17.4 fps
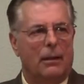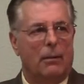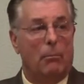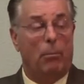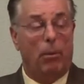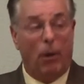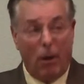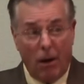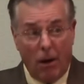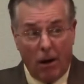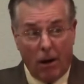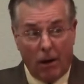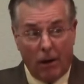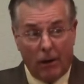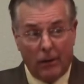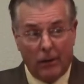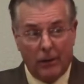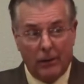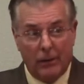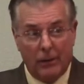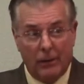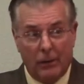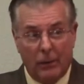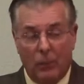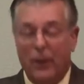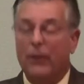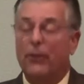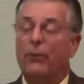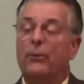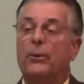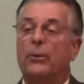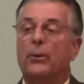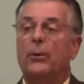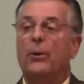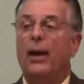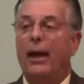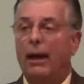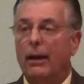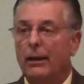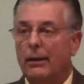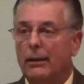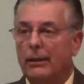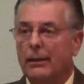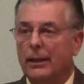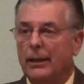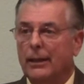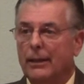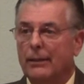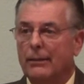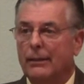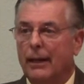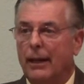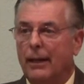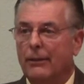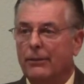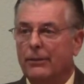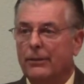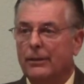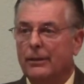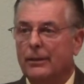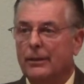Paul went through hell in his life.